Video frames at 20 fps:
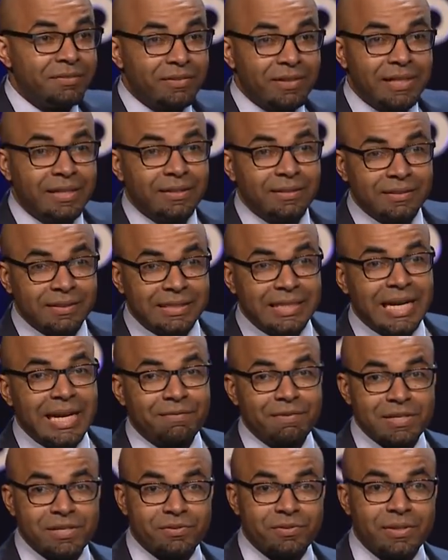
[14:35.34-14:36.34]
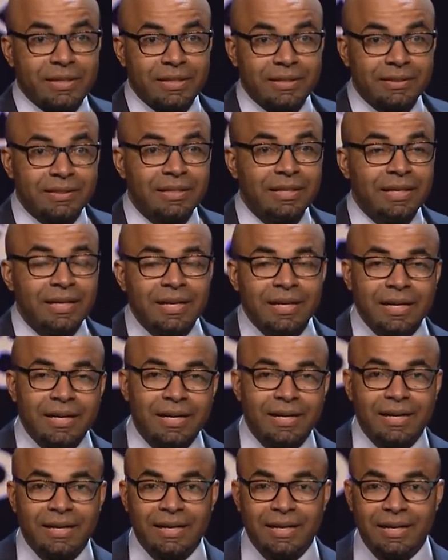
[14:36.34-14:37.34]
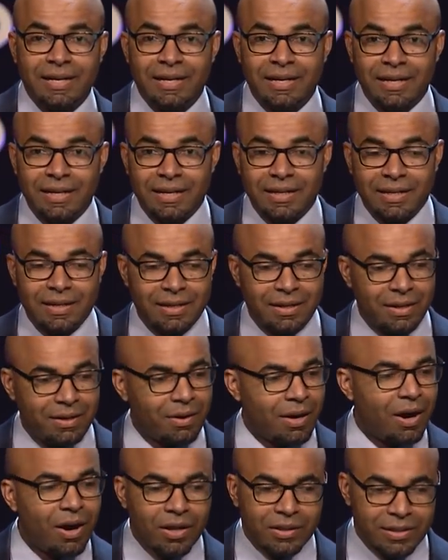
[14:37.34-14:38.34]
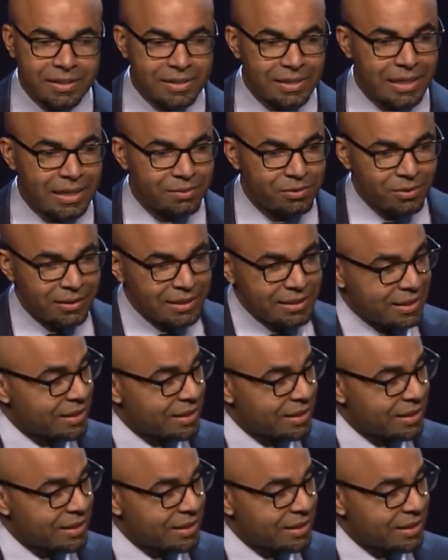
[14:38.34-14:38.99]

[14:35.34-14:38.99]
rent, in the average rent, all the time. So in this